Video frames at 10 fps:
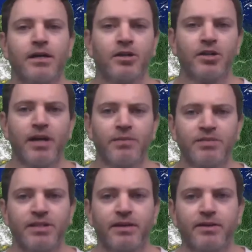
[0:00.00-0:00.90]
good option.
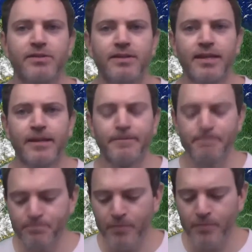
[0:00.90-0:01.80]
Now, here's the thing.
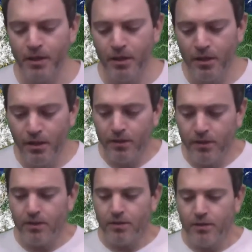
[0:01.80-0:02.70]

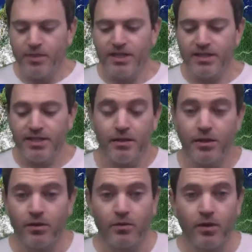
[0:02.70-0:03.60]
Because, a
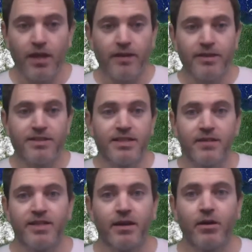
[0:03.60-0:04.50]
lot of this stuff
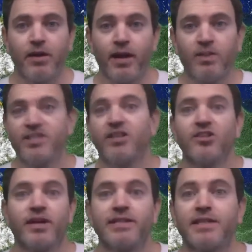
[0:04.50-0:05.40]
is like, okay, when's he going to
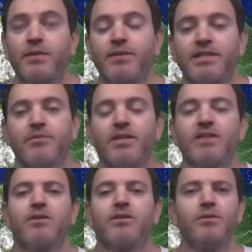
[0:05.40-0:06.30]
try to sell me something?
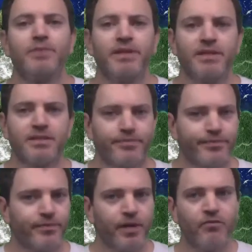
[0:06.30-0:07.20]
So I want to be as
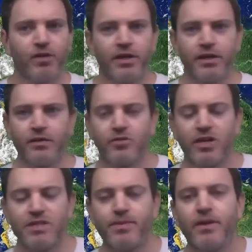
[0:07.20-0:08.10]
upfront and
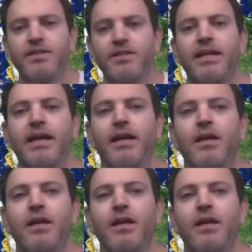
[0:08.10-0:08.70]
transparent as I can.